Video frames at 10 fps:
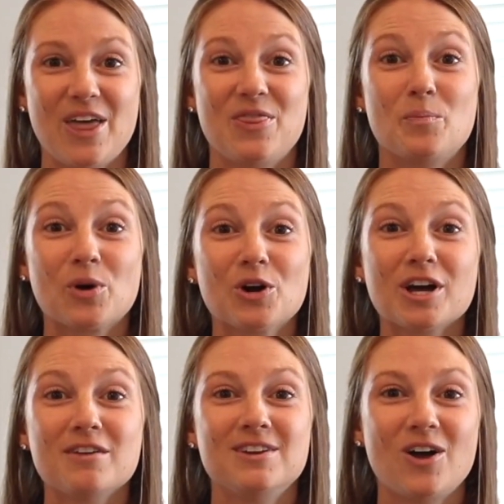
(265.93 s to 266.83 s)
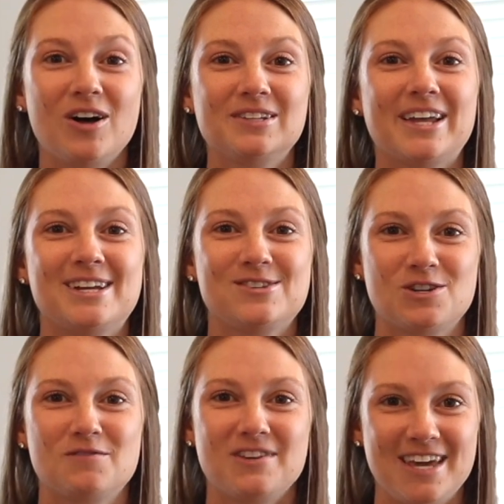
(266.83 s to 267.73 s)
The perk of an online
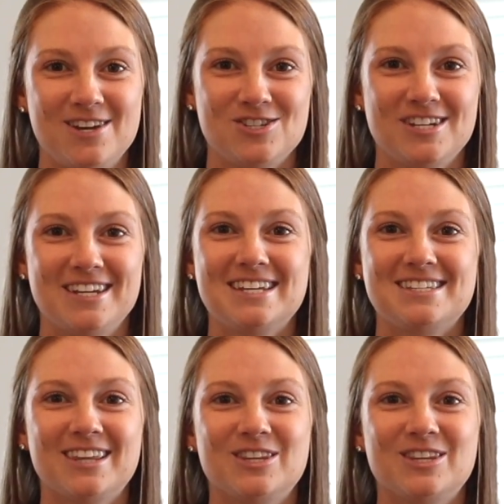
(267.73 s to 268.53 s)
certification is that